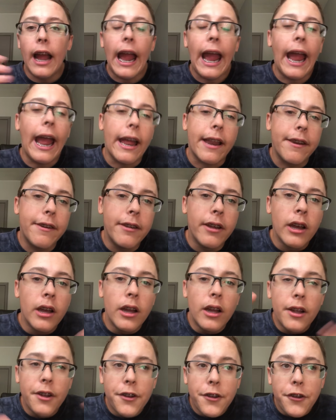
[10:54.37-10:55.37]
And,
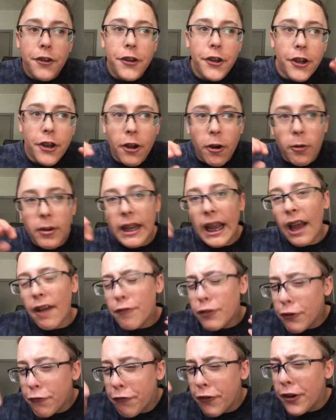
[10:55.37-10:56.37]
you know, you
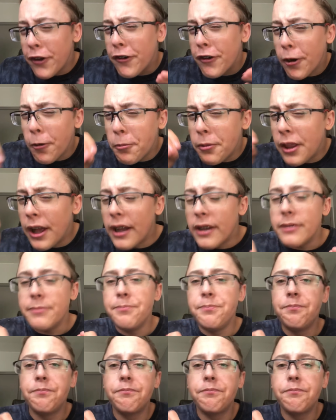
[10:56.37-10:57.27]
have to figure out that